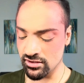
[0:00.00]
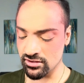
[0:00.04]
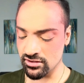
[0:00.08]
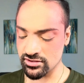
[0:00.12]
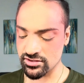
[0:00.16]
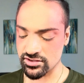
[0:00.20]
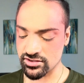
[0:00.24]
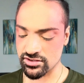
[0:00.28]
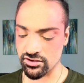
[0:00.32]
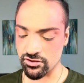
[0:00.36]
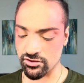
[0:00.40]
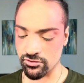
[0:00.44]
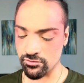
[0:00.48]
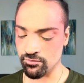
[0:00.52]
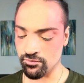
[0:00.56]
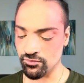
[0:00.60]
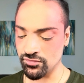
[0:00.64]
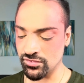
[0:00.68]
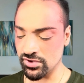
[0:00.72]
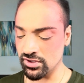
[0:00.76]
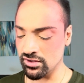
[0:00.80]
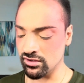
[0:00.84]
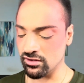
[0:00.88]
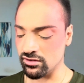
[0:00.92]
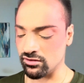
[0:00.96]
So
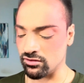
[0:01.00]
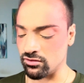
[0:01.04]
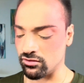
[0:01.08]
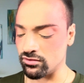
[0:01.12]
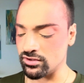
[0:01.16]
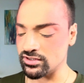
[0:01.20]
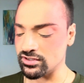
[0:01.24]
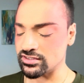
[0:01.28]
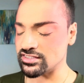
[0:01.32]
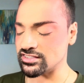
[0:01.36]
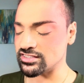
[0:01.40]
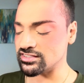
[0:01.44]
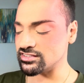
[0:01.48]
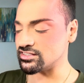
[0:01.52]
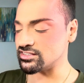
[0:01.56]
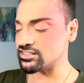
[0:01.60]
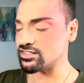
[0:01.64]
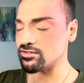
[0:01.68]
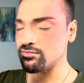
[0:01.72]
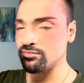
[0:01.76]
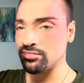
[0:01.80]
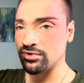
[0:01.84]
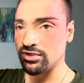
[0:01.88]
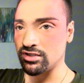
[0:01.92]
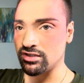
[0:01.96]
going to
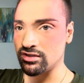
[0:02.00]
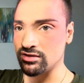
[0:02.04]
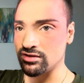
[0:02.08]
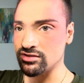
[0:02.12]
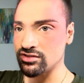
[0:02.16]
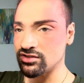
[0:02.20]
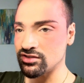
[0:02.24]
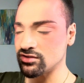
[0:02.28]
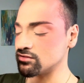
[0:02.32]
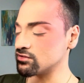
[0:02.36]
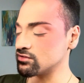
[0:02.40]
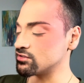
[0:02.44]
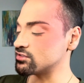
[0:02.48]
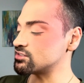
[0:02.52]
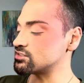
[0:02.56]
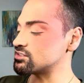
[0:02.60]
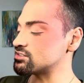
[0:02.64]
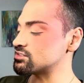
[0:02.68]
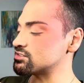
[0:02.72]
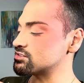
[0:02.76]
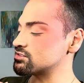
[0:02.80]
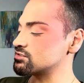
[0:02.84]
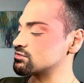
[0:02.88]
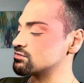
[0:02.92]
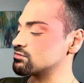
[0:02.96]
dip into
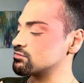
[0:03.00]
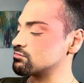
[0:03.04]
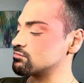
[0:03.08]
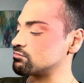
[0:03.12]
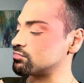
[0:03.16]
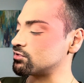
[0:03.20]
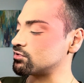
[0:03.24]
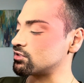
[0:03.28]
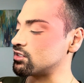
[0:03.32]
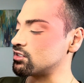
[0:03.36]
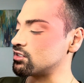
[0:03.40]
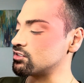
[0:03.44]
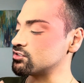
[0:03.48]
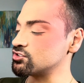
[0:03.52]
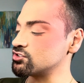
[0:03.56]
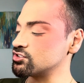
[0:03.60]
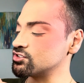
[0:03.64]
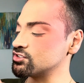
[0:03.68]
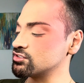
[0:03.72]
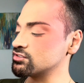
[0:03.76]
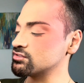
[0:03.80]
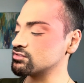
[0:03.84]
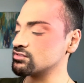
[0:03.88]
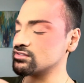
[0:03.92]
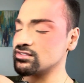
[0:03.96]
this
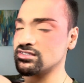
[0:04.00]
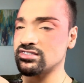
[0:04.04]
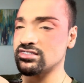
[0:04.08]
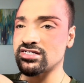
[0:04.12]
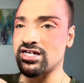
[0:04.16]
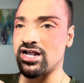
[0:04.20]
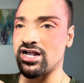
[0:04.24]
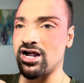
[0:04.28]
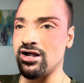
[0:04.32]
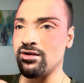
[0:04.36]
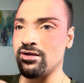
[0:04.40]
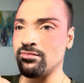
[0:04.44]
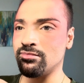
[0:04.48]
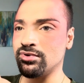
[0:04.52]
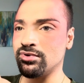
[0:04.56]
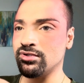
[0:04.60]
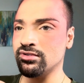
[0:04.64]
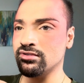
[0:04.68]
blush, tap